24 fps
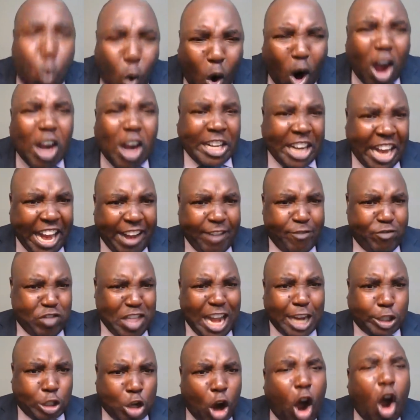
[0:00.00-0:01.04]
Walking
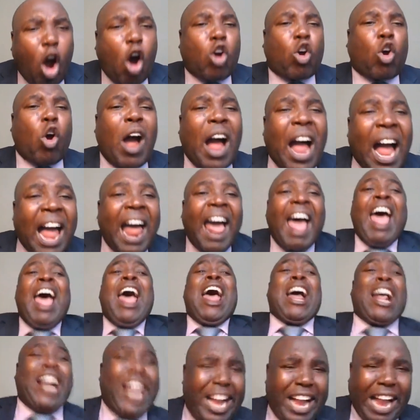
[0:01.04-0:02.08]
the talk,
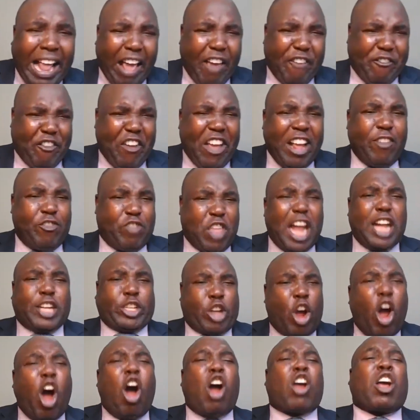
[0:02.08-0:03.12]
leaving the
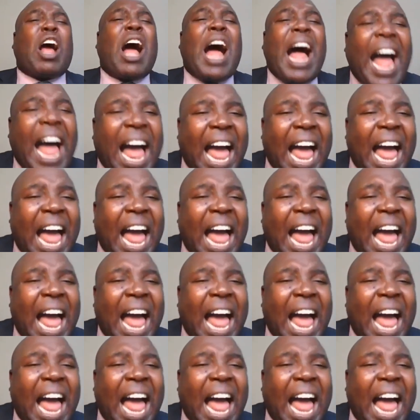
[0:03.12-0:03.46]
talk